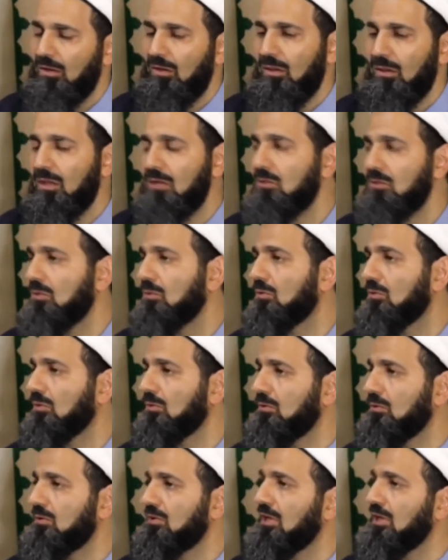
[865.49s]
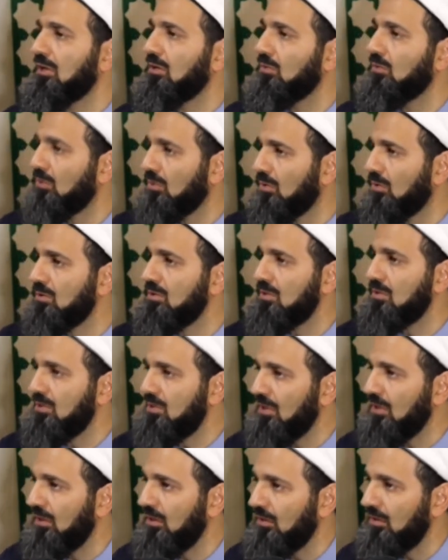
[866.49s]
then you don't take your horse
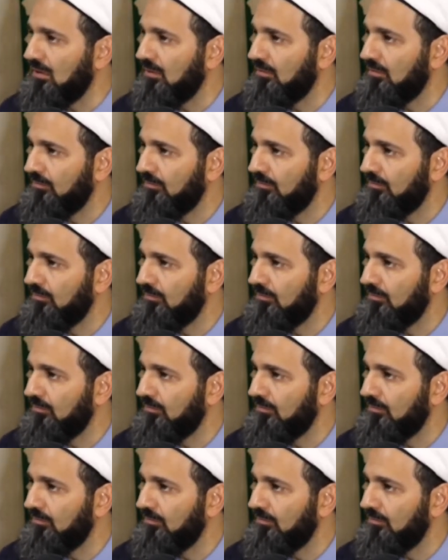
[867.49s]
inside.